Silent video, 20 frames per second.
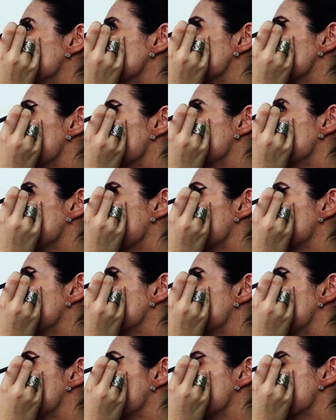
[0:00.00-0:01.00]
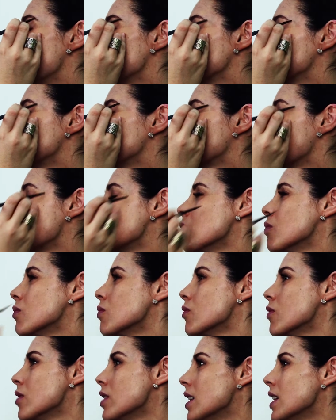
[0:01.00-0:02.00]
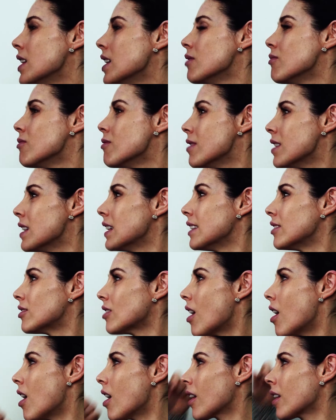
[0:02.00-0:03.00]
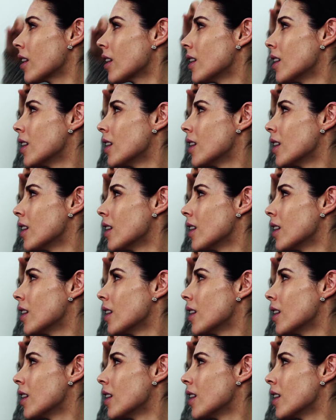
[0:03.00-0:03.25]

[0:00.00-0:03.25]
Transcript: this trend now for girls to go really, really dark?